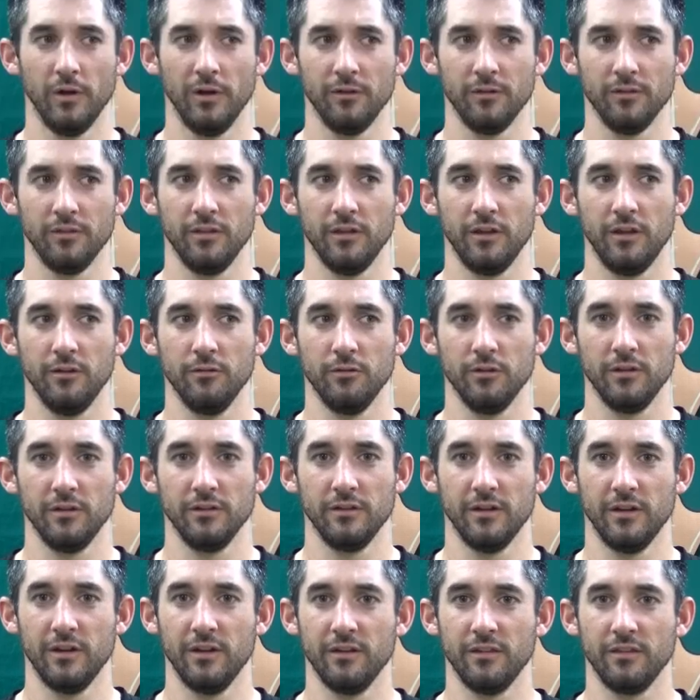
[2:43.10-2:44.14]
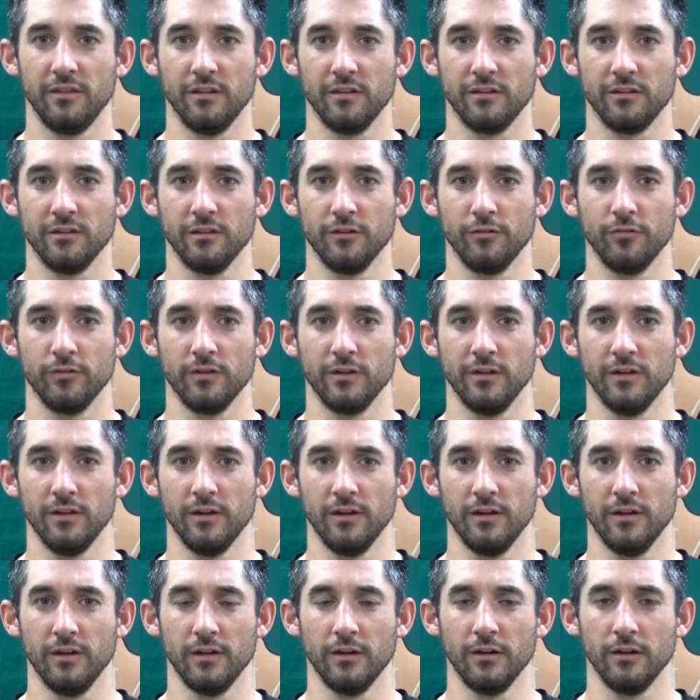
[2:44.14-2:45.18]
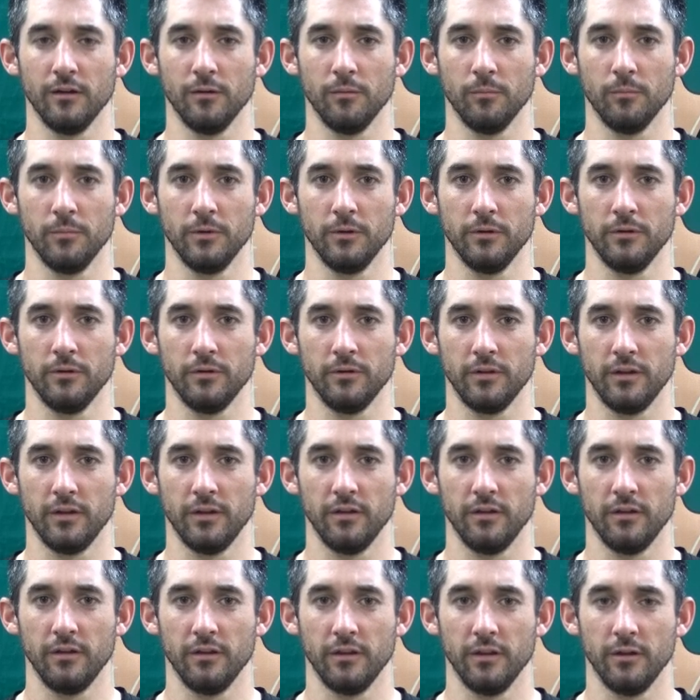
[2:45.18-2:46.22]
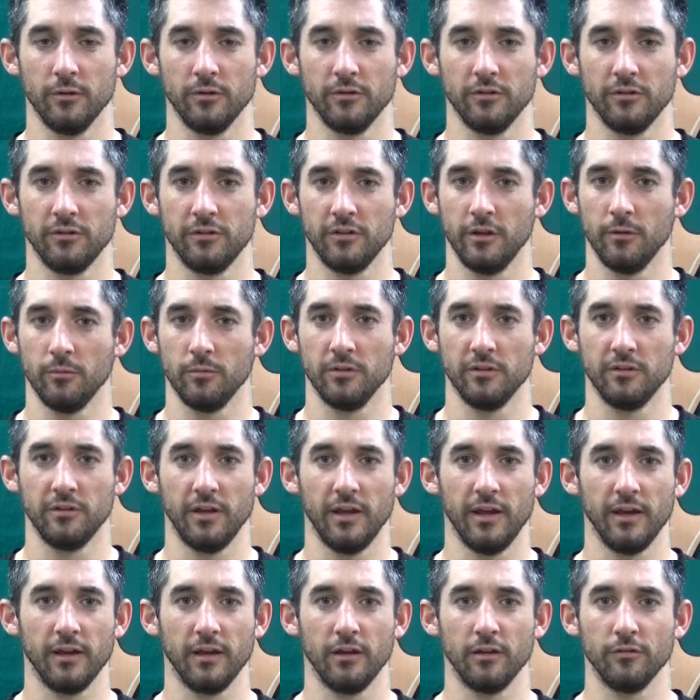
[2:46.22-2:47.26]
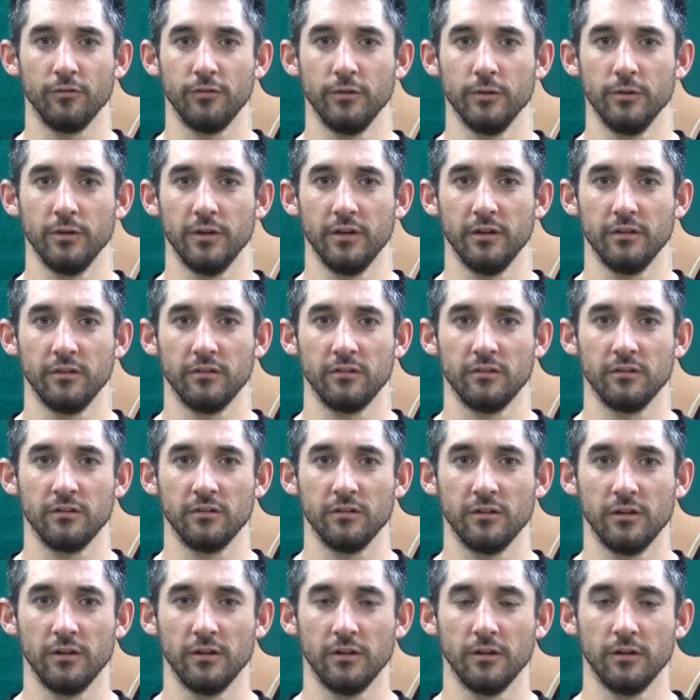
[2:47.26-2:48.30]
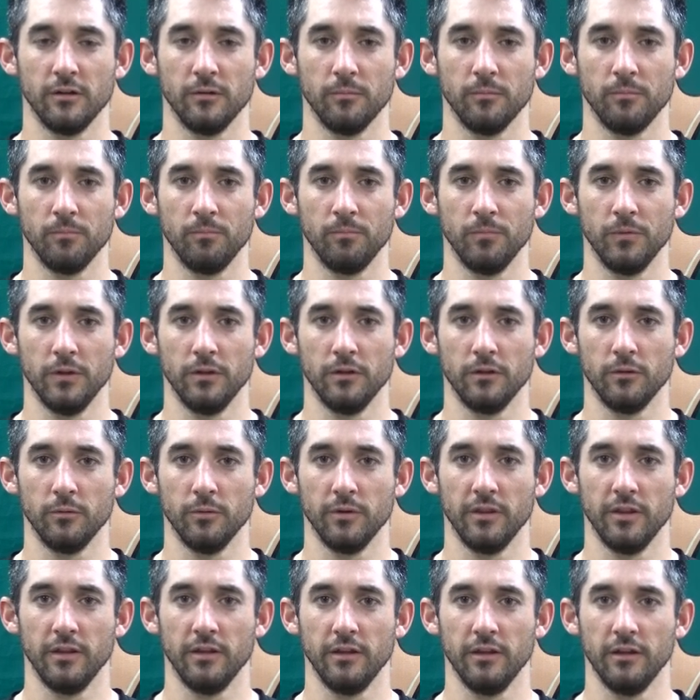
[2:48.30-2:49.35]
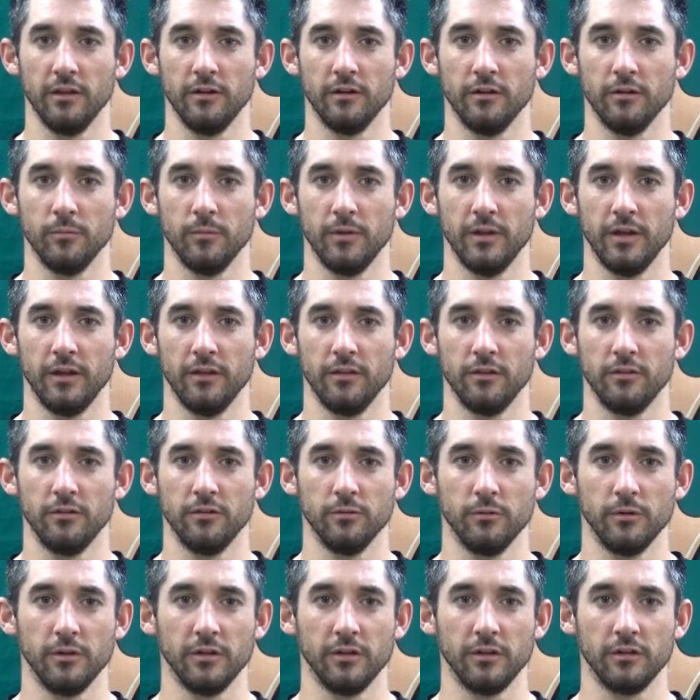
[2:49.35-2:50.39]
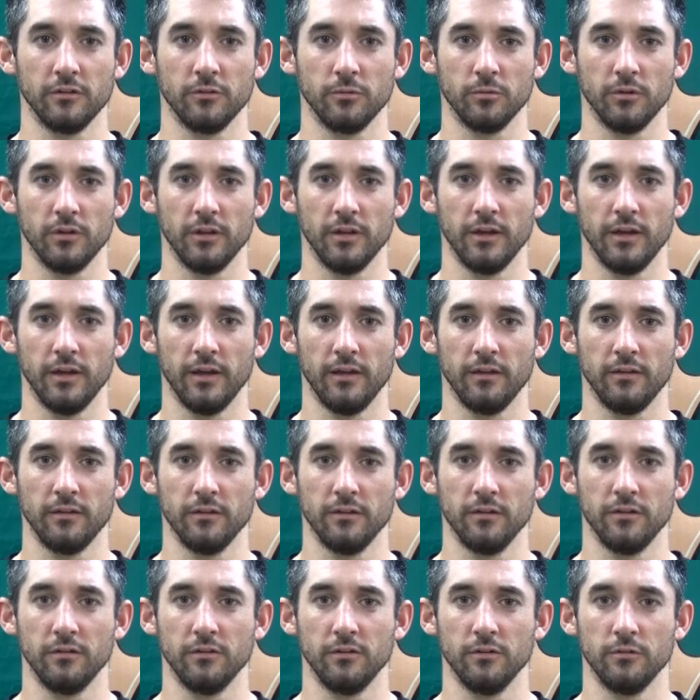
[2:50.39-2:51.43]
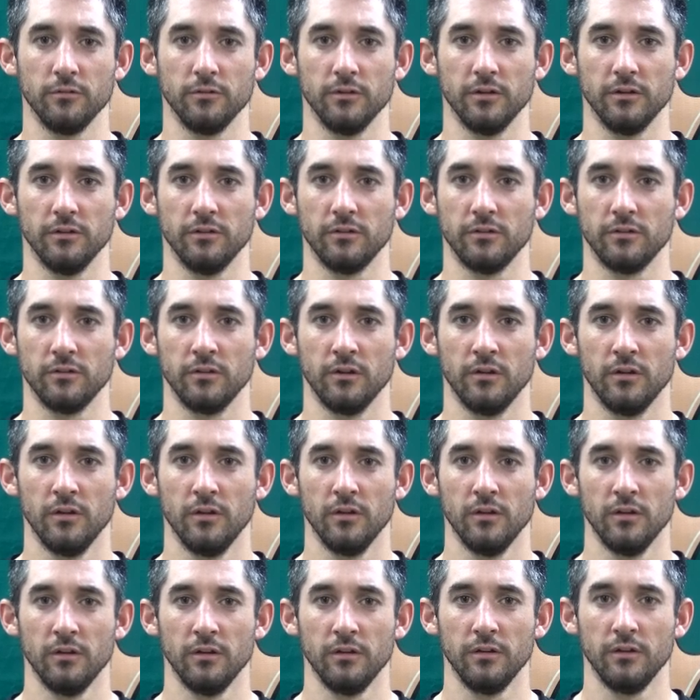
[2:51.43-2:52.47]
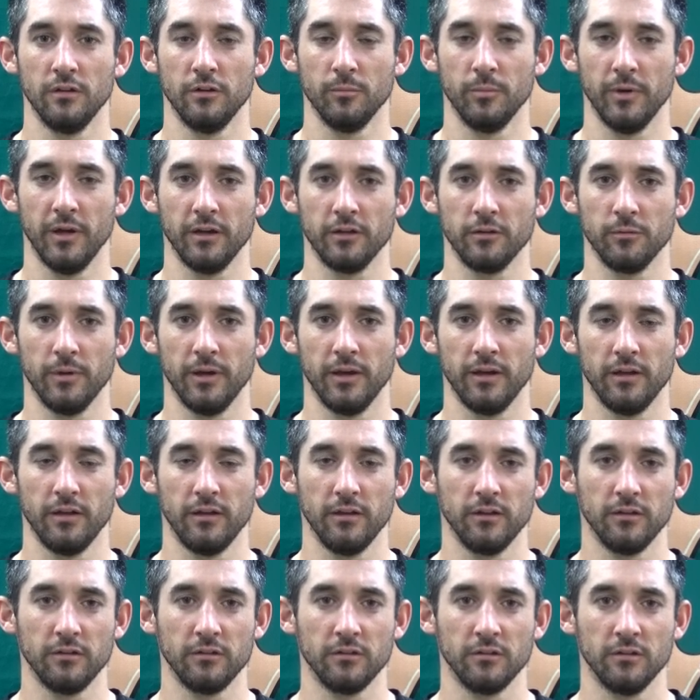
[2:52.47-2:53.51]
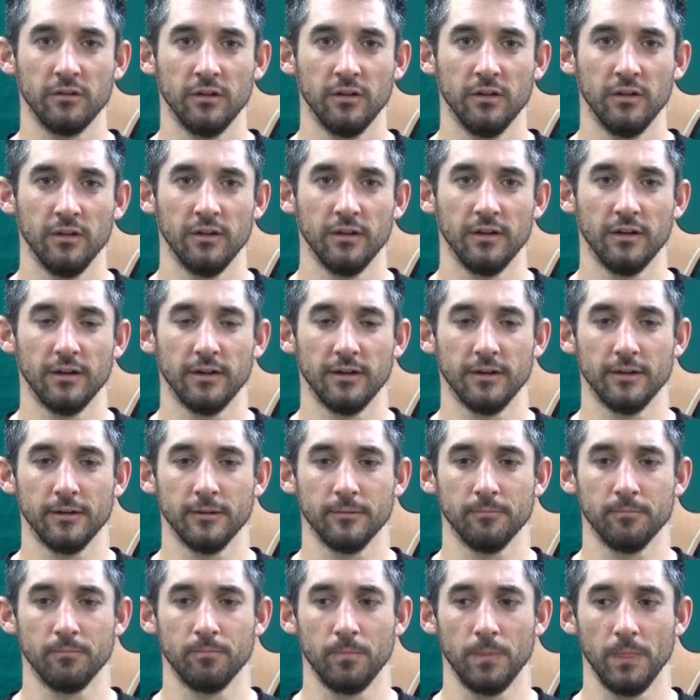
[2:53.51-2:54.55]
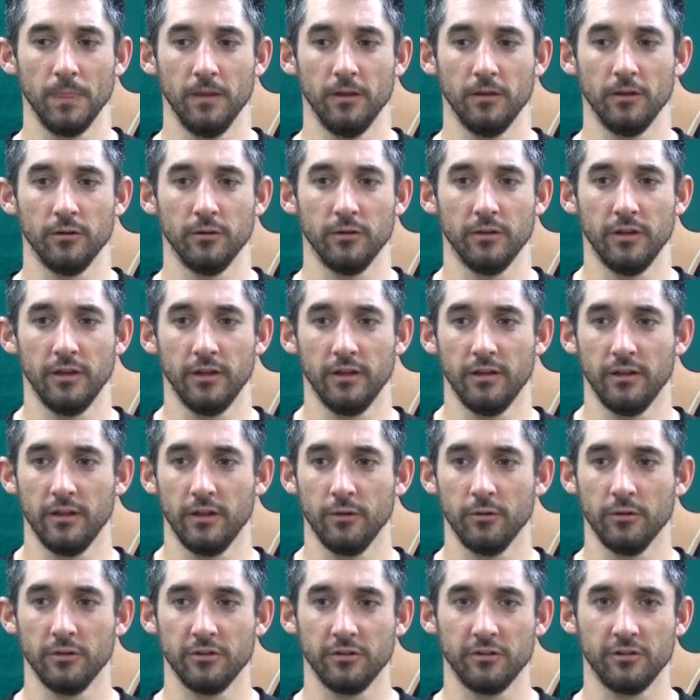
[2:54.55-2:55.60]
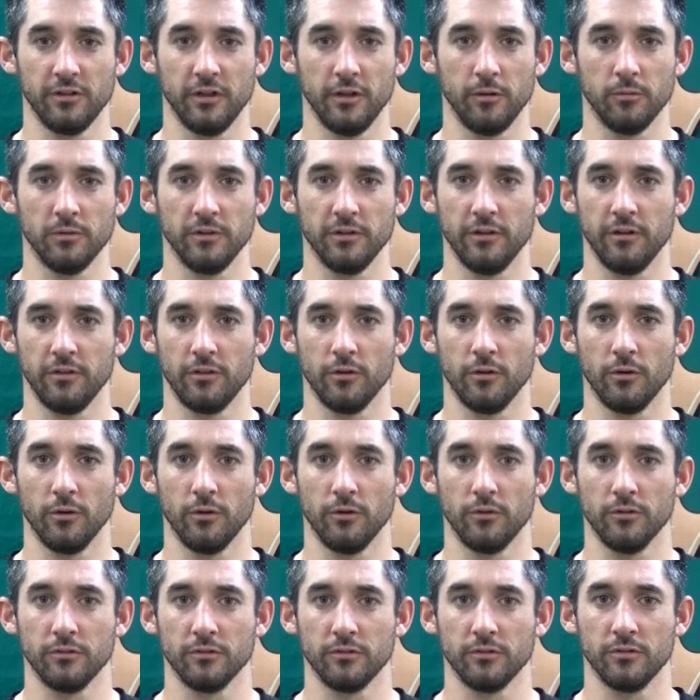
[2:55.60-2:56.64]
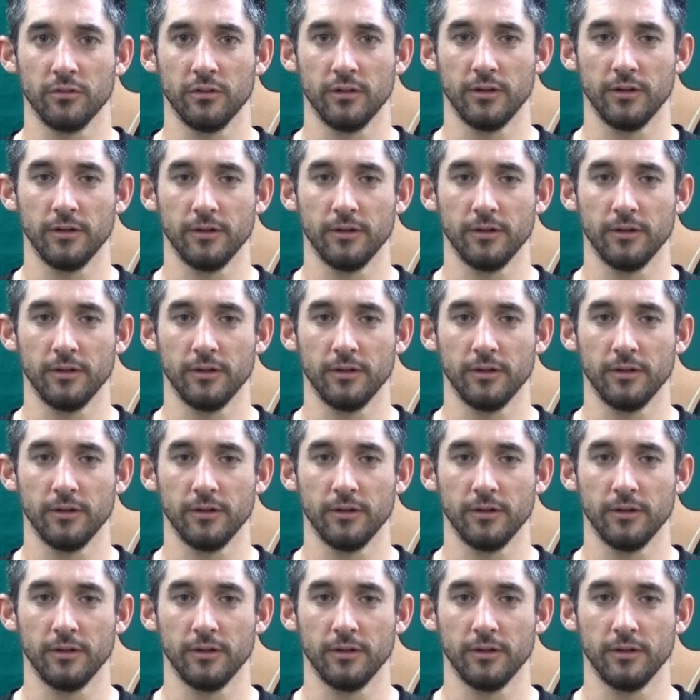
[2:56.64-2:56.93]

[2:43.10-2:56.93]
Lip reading: I don't think he really did anything different. You know, they were just able to tack on a few hits, you know, when they needed them. They had the two innings where they got two runs, you know, back-to-back innings. You know, and they were just able to hit the holes.